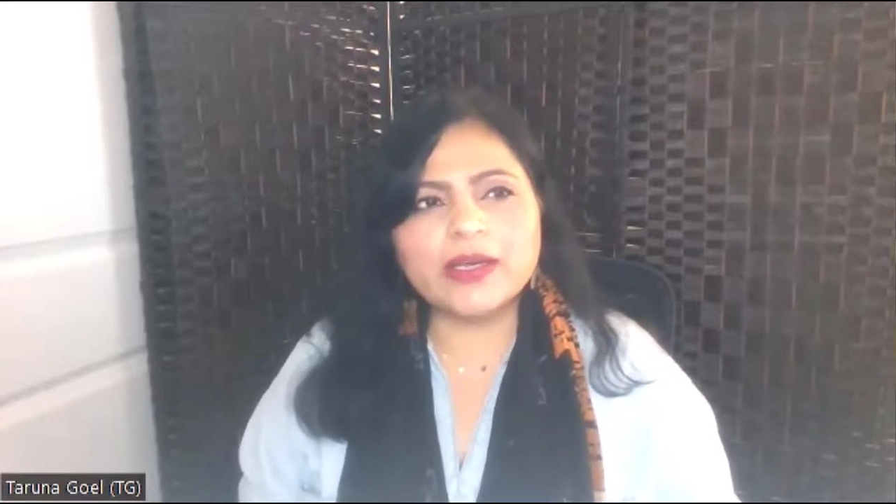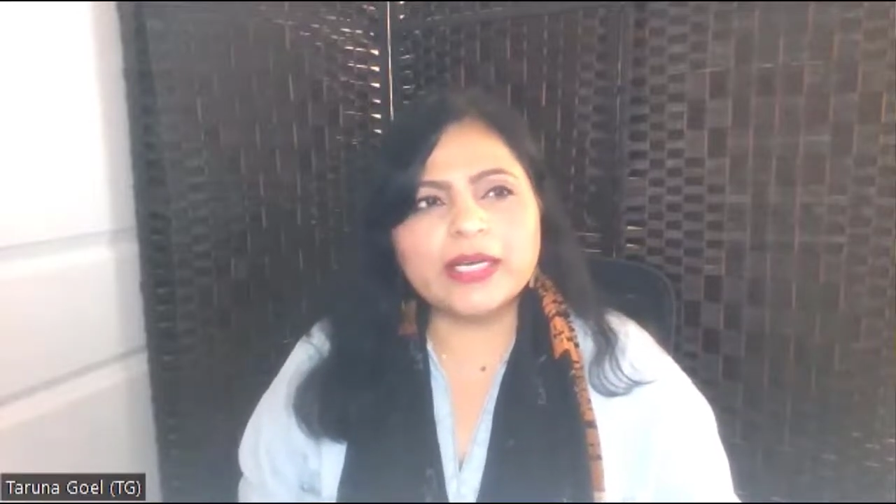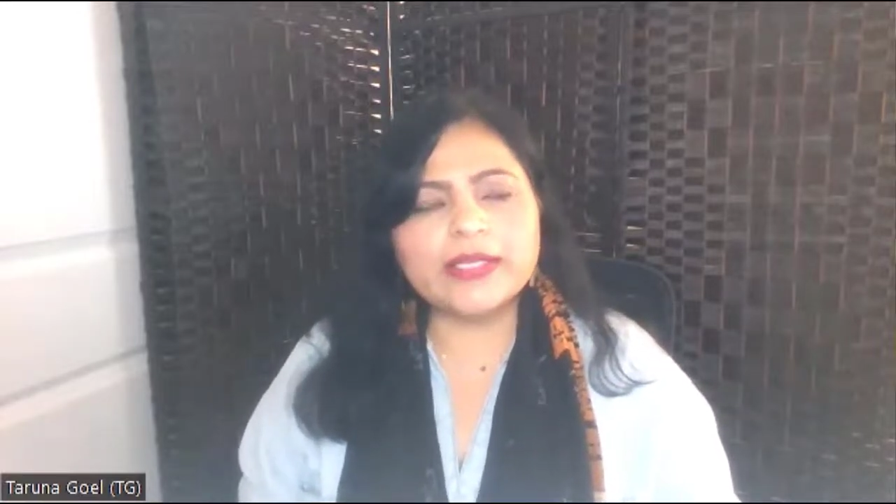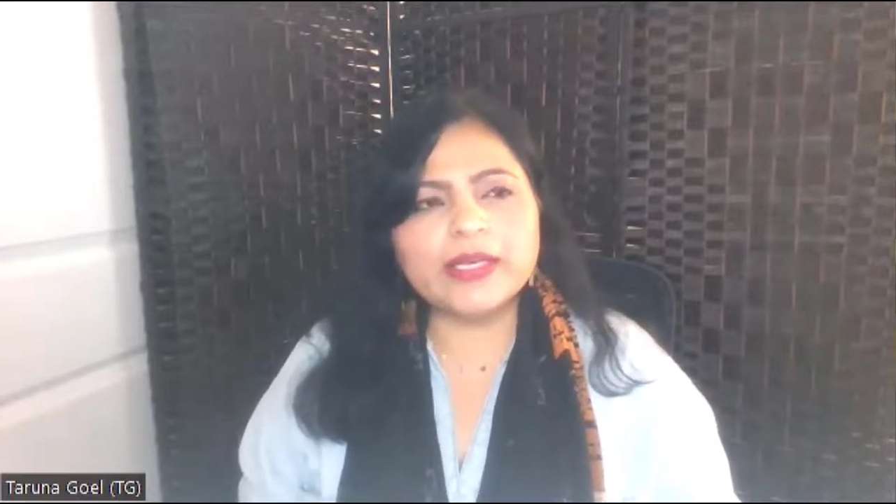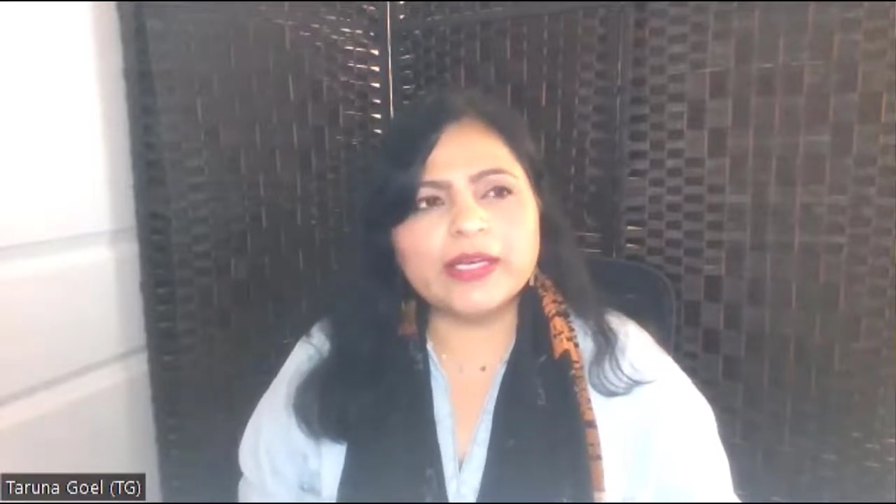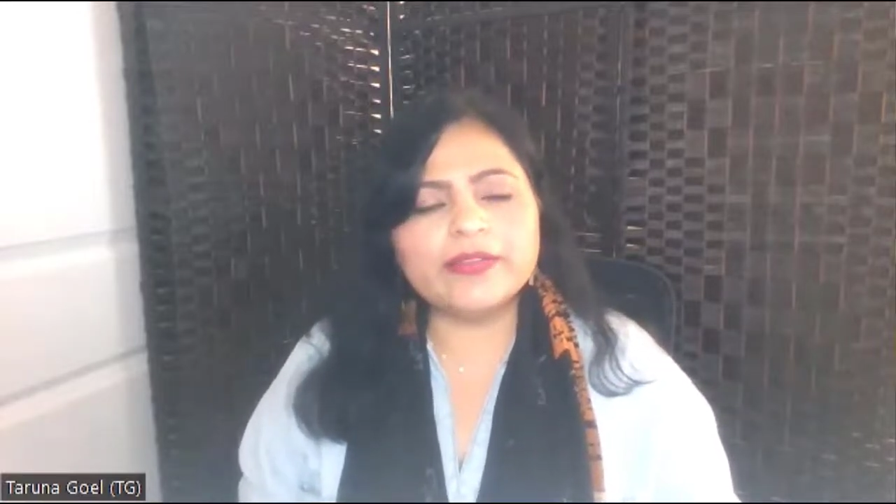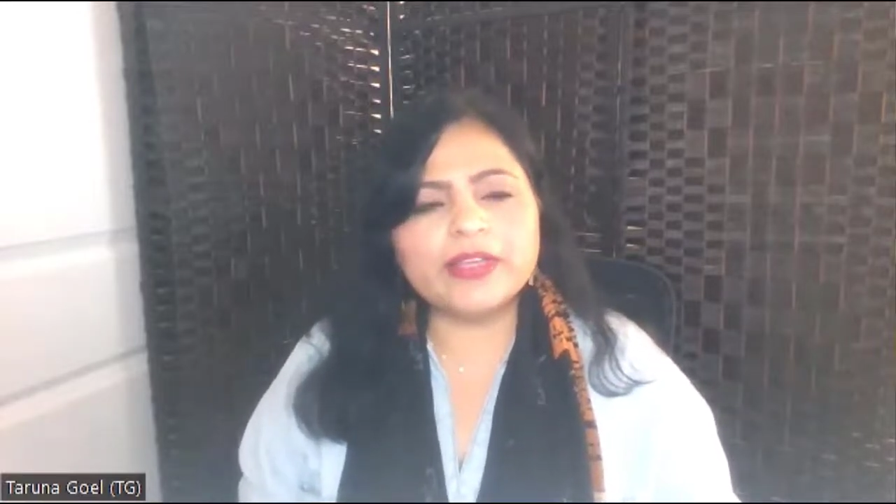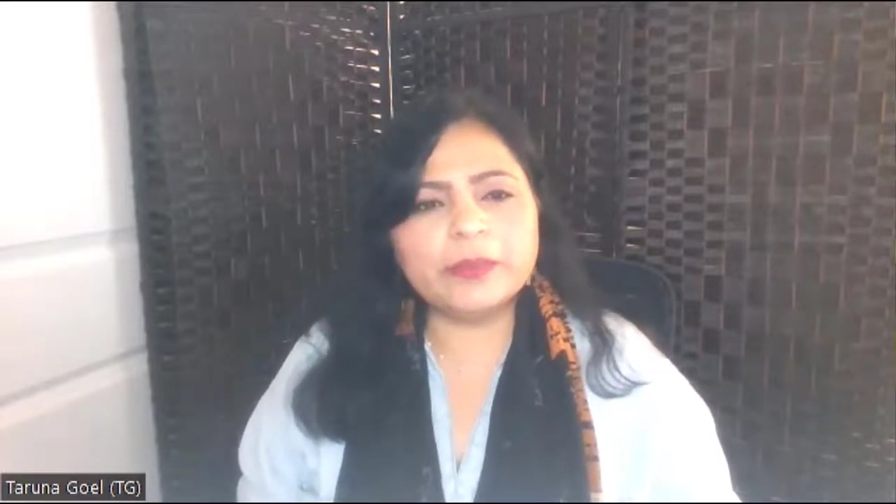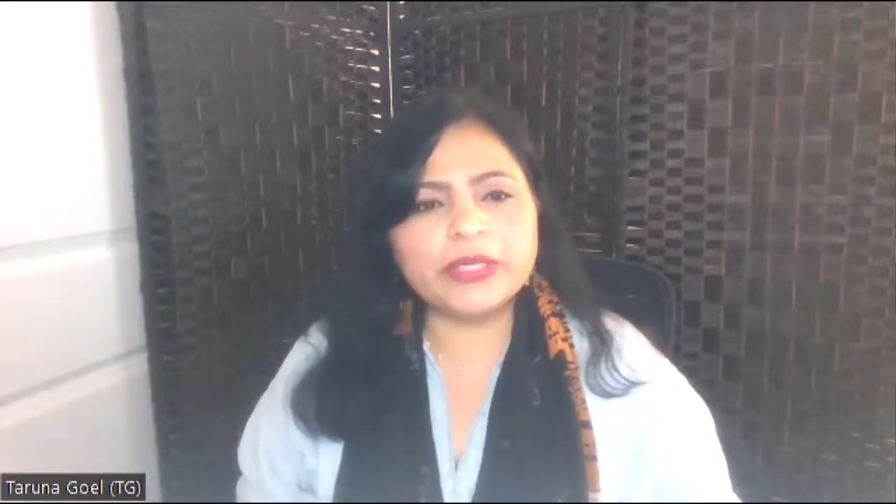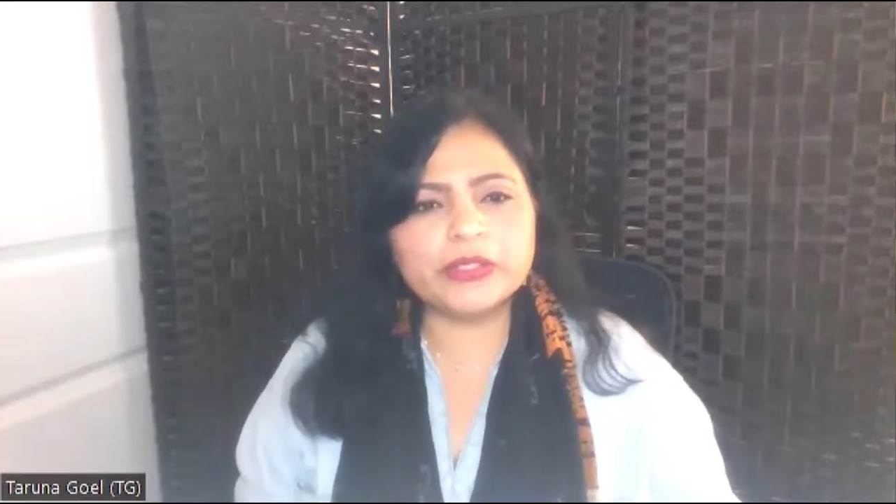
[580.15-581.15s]
I, I
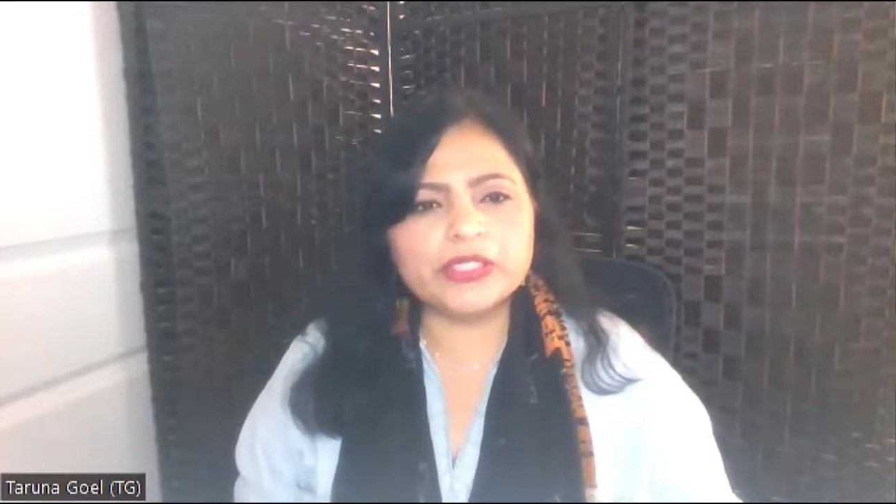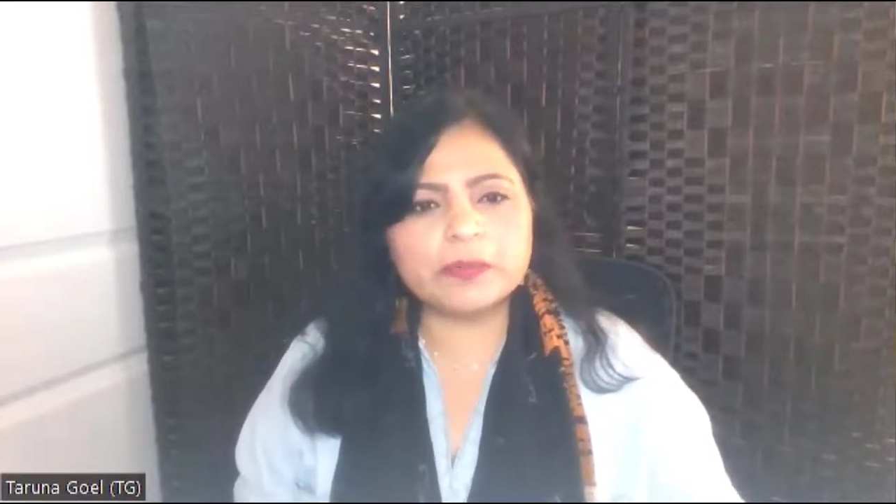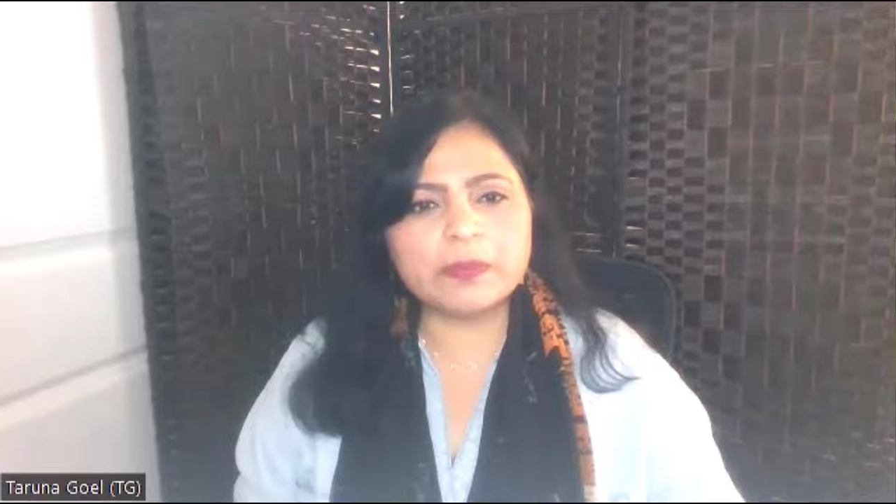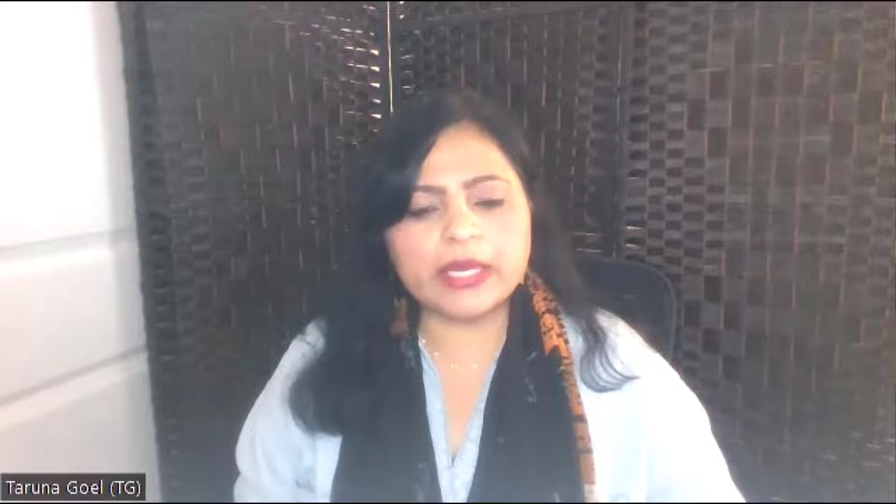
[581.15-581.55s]
think because